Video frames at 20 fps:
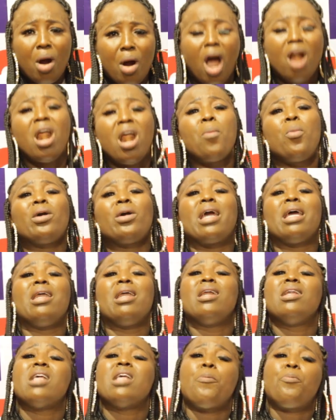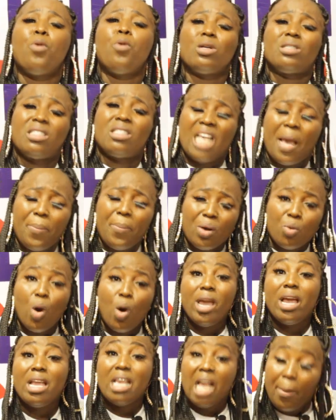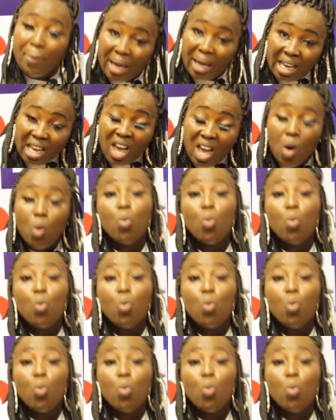Honorable Kennedy, a poor Sabby, what in a me?